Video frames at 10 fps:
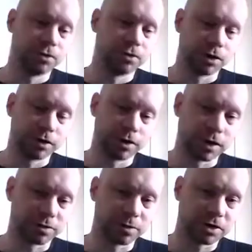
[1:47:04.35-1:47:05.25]
it on the
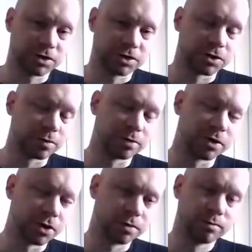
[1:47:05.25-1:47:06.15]
Xbox just out of
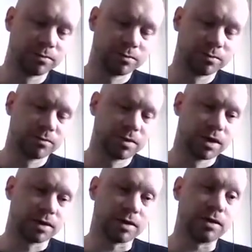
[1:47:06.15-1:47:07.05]
pure
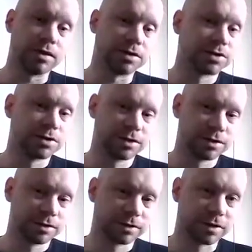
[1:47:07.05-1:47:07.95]
ease,
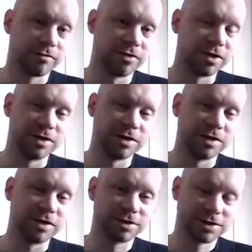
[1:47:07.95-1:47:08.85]

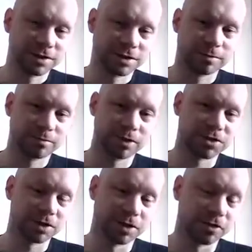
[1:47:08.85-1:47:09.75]
convenience.
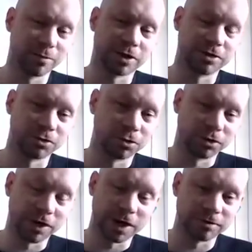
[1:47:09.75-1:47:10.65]
Plus, I love my
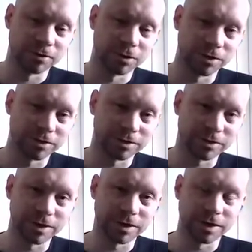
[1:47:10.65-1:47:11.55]
controller that I have for it.
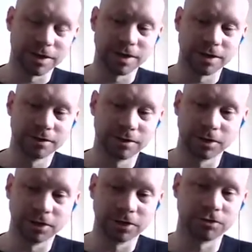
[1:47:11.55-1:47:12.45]
The
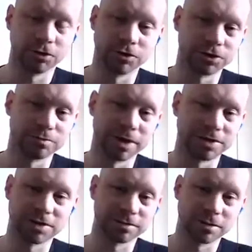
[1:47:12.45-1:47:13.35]
Elite controller just
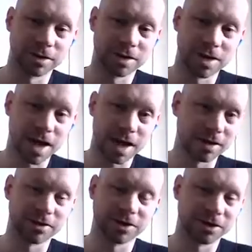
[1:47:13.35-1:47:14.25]
makes
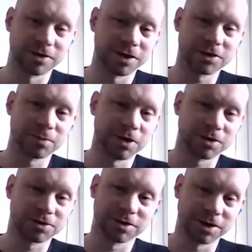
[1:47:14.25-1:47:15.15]
anything on the
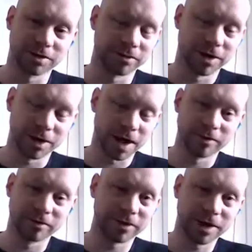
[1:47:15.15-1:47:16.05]
Xbox. Like, if I have
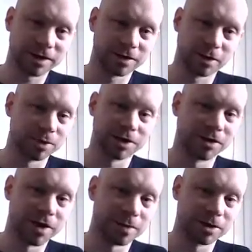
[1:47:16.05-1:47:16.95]
it for that, I'll play it
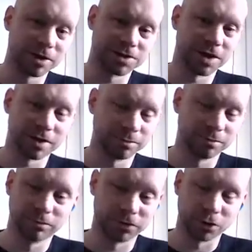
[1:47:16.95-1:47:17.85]
on that because I
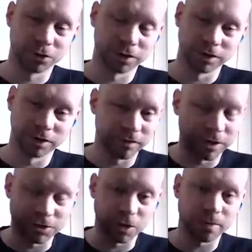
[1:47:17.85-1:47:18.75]
thoroughly love
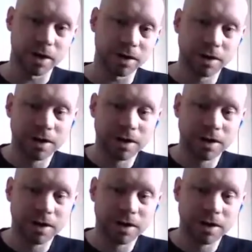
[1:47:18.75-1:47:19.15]
that joypad.